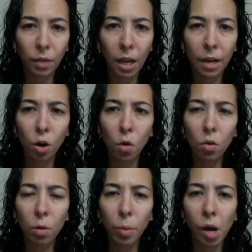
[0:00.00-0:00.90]
And
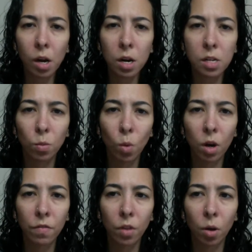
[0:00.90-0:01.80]
cocoa butter is one
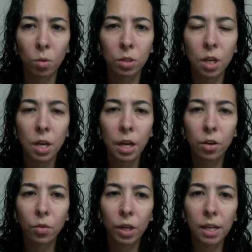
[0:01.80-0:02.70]
of those
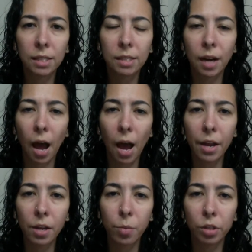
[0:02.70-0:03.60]
ingredients that
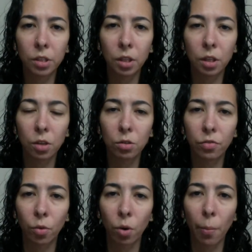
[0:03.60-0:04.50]
I personally use
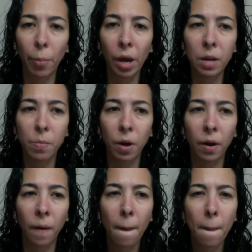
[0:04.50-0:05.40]
for body
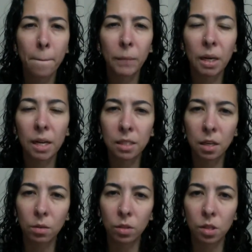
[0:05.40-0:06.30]
butter, and I
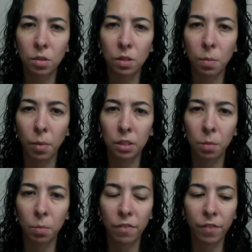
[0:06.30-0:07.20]
didn't really use it much
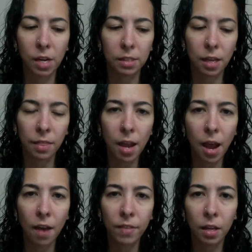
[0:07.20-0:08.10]
on my face. And they
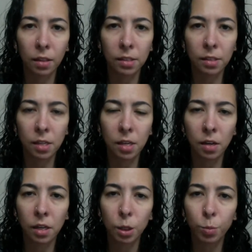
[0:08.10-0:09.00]
have that listed here,
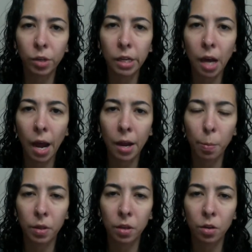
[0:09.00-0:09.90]
and it's pretty high
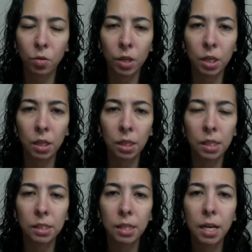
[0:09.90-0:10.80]
up in the ingredient list.